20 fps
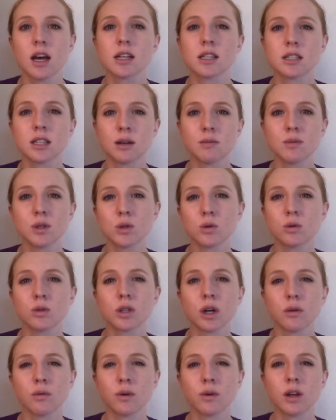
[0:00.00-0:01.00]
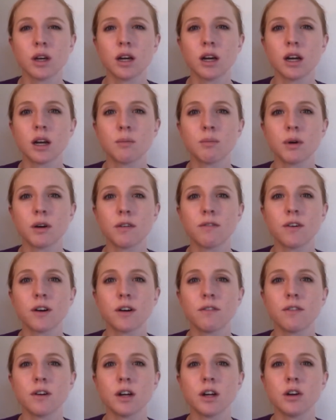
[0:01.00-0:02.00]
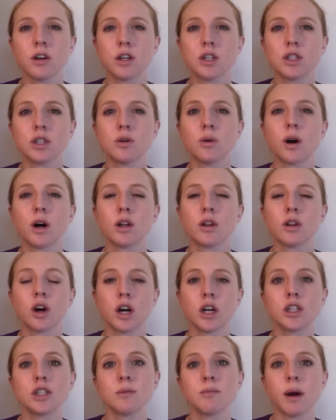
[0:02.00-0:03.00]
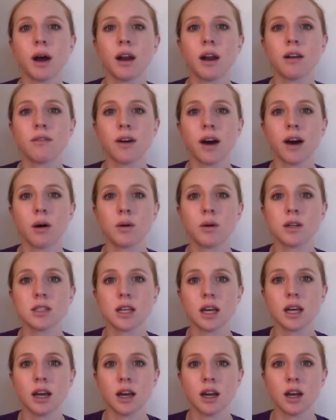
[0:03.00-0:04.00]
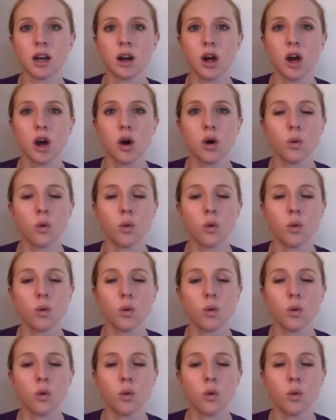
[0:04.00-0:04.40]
Some schools are really going to prefer for you to do a large amount of hours in